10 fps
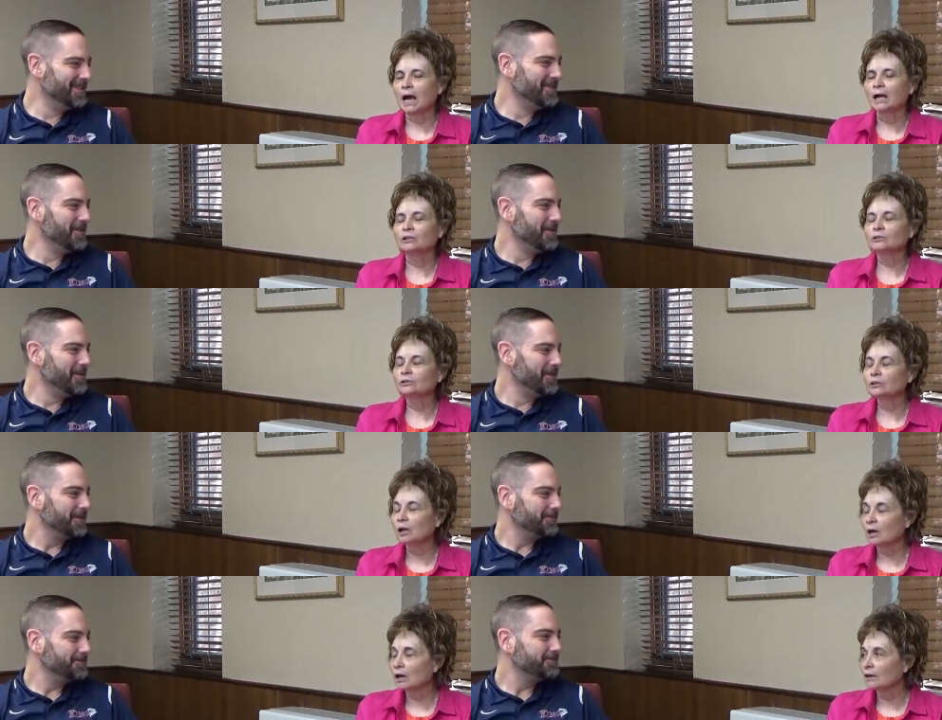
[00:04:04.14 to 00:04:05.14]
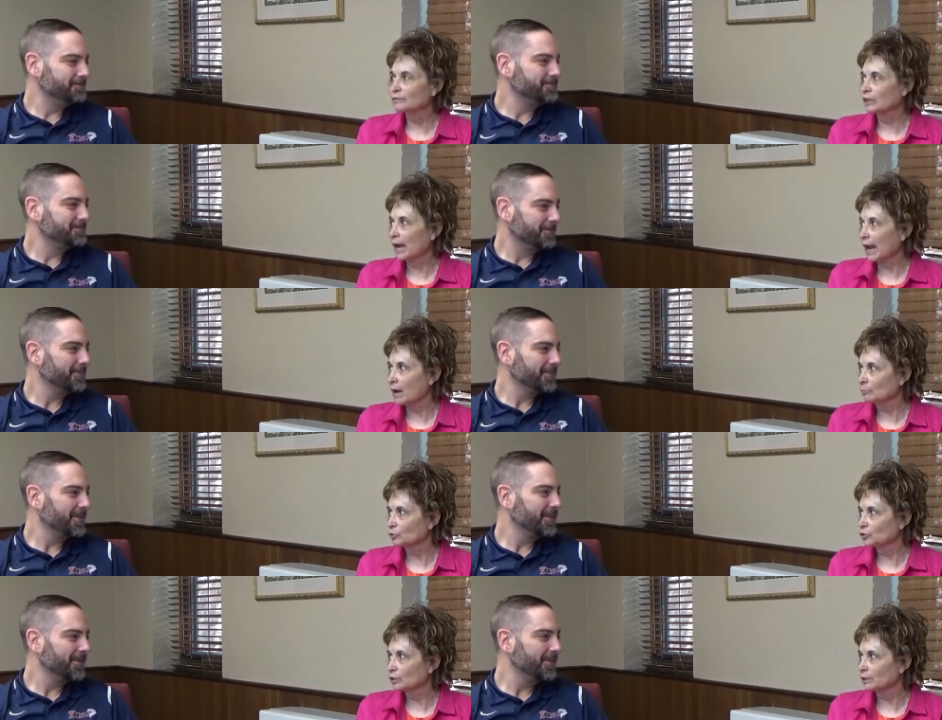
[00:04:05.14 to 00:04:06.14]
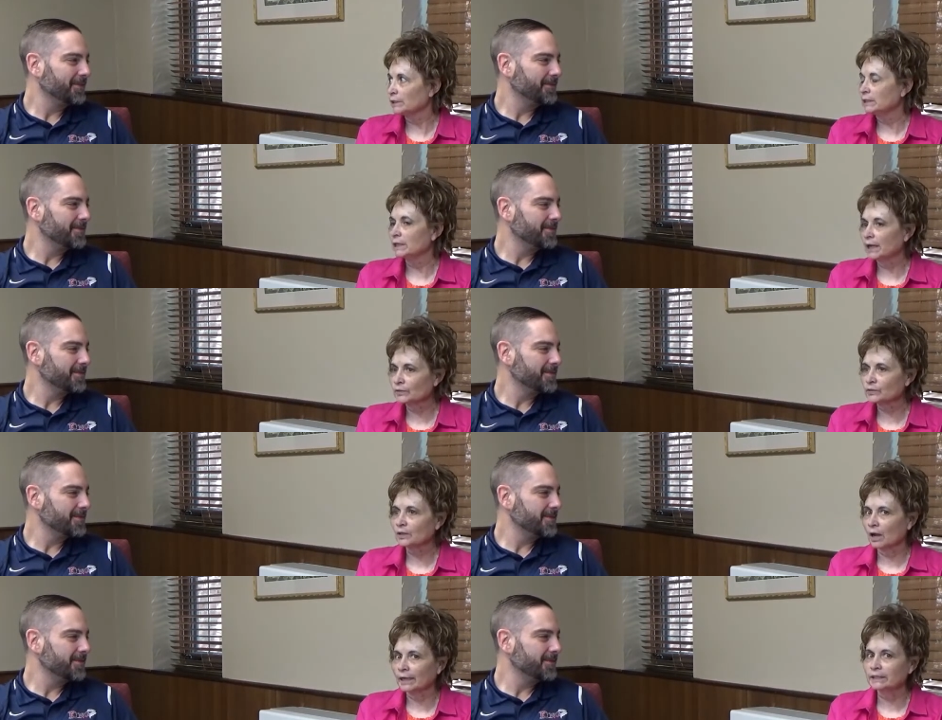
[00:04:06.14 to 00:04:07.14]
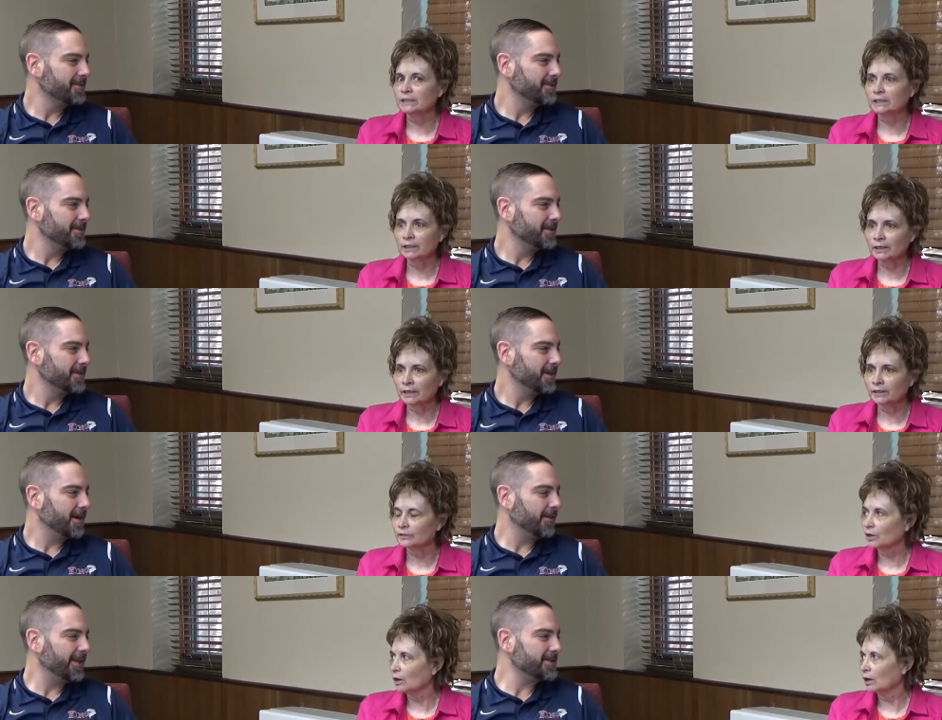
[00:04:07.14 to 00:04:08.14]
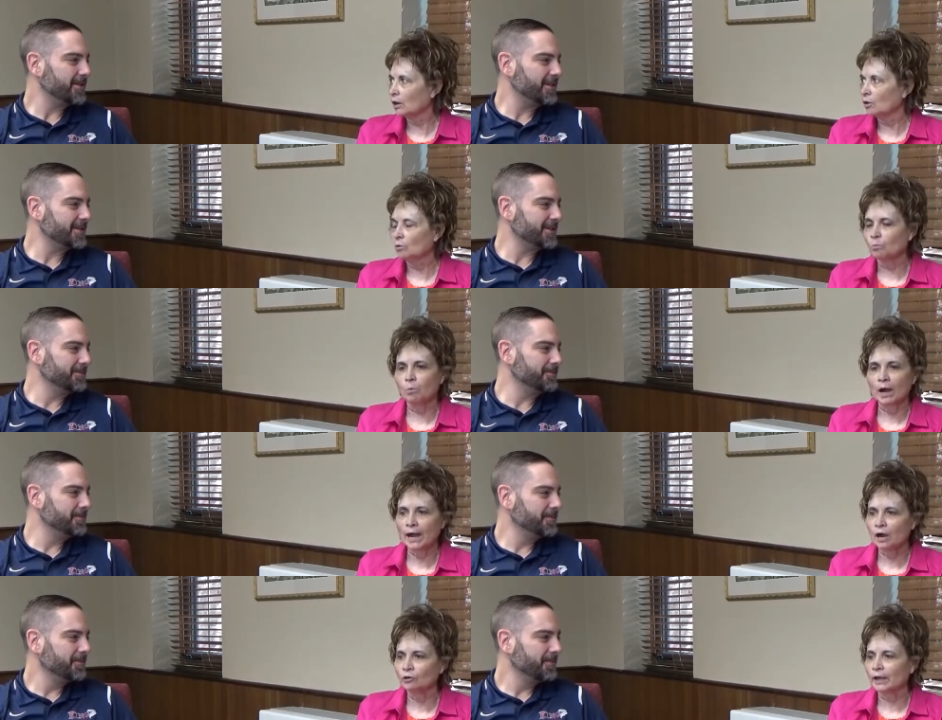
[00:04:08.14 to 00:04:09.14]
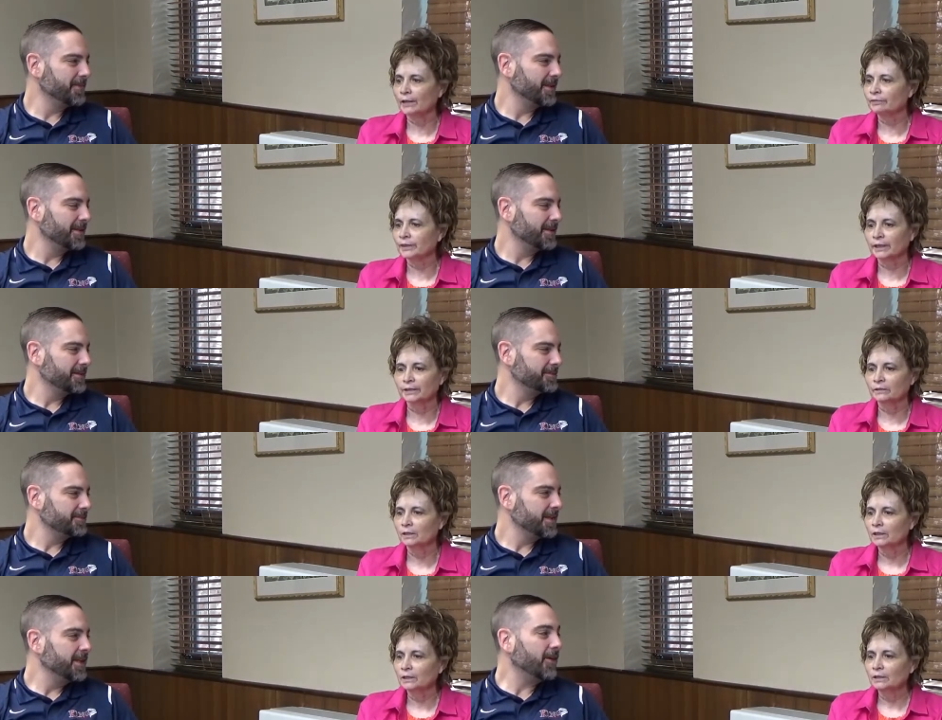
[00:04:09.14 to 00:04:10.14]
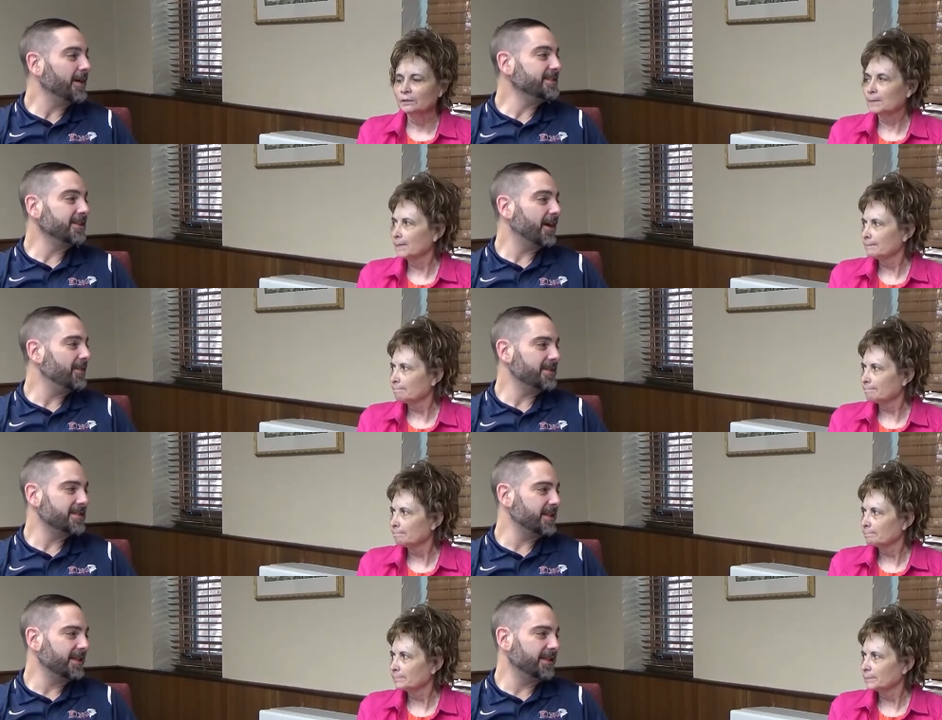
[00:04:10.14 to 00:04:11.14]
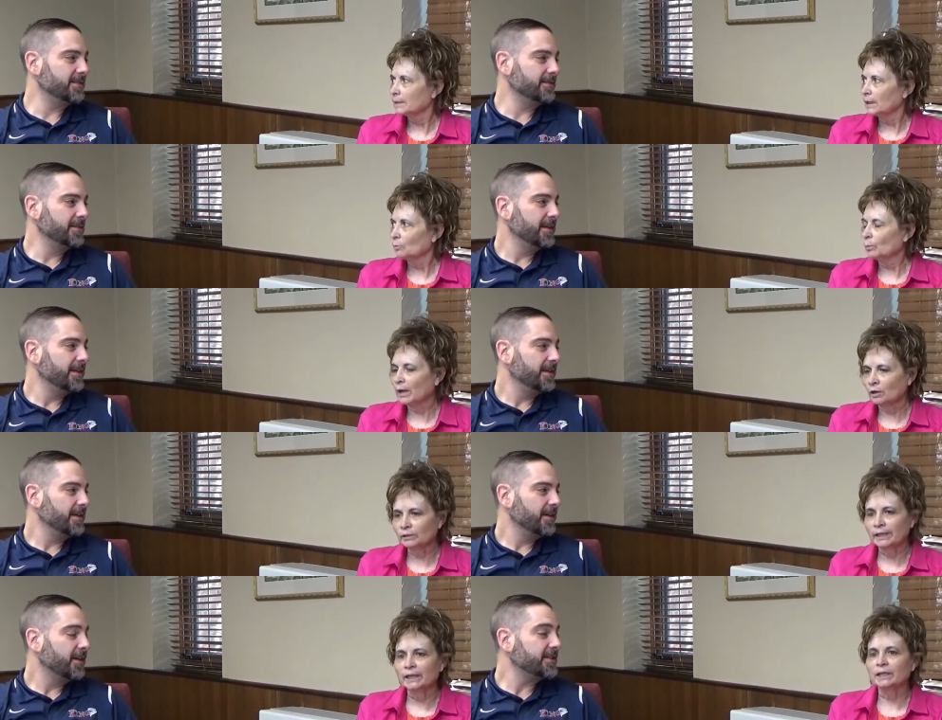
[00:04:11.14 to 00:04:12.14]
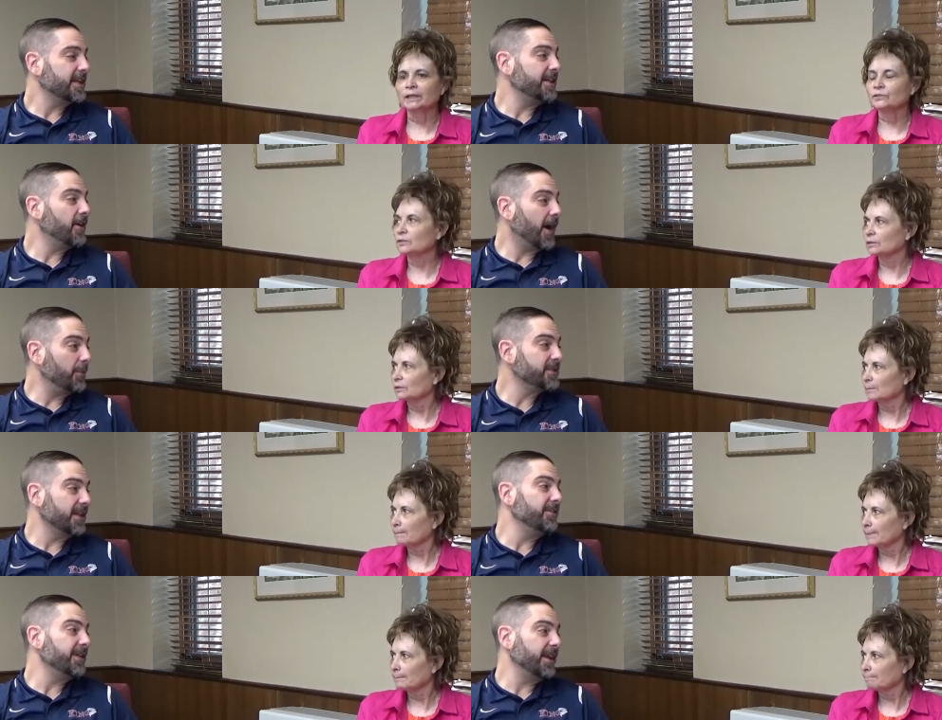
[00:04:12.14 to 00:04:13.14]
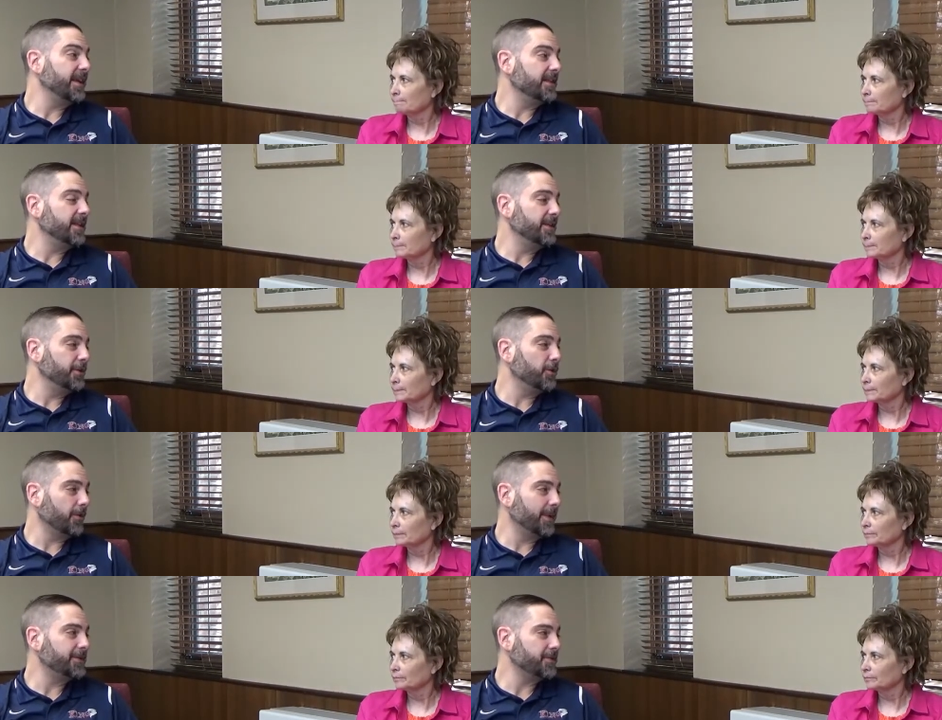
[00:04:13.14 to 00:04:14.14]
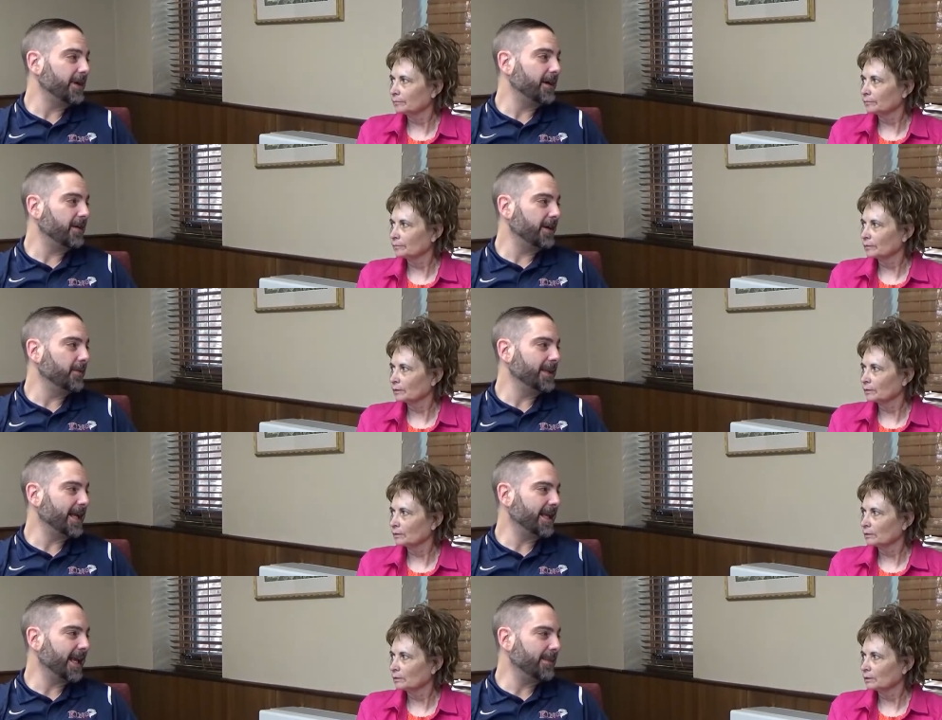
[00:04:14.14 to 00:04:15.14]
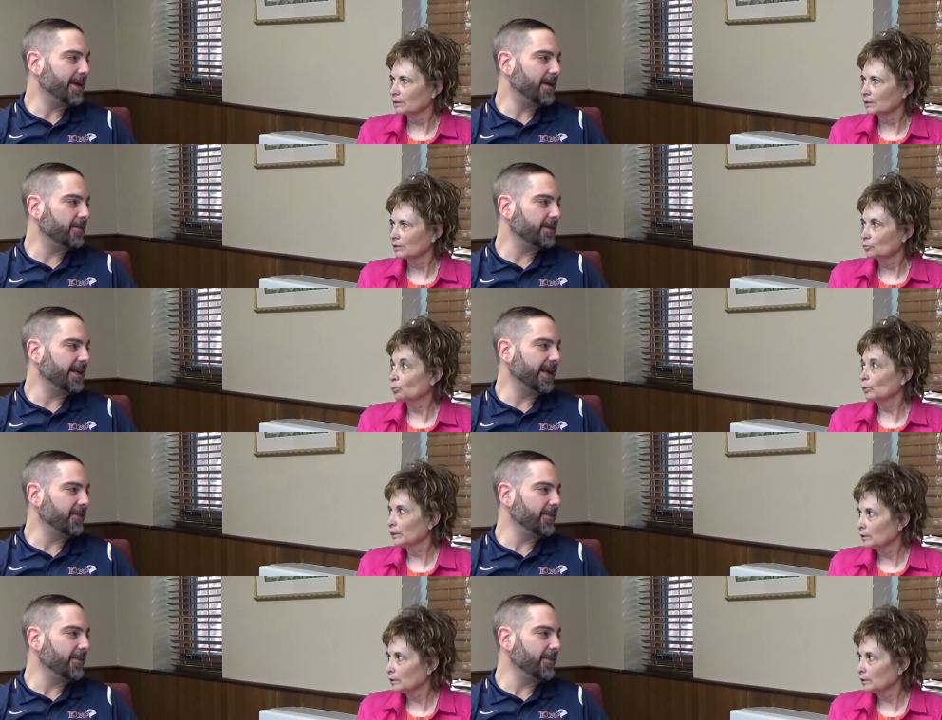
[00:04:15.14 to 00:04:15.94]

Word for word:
Speaker 1: I loved Hamilton. Yes, I did. Oh, that's oh, awesome. Oh, wow. And then.
Speaker 2: You know, I still haven't seen it.
Speaker 1: Well, it is. It, you know, I
Speaker 2: was living in the New York metro area when that came out, and everybody,